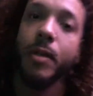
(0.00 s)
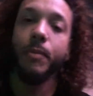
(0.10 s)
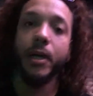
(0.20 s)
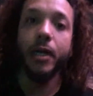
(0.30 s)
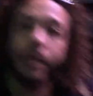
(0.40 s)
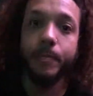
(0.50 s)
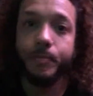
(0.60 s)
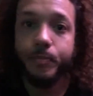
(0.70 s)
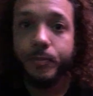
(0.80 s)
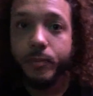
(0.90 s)
But it
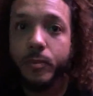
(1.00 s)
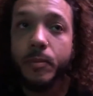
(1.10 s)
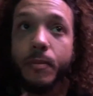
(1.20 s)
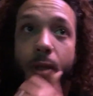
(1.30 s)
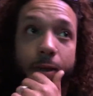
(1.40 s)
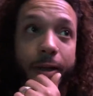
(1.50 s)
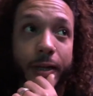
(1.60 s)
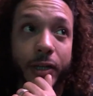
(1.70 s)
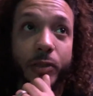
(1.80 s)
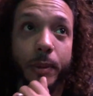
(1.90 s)

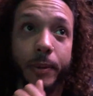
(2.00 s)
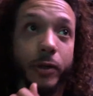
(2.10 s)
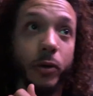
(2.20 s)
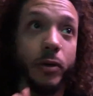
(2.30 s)
should be pretty cool.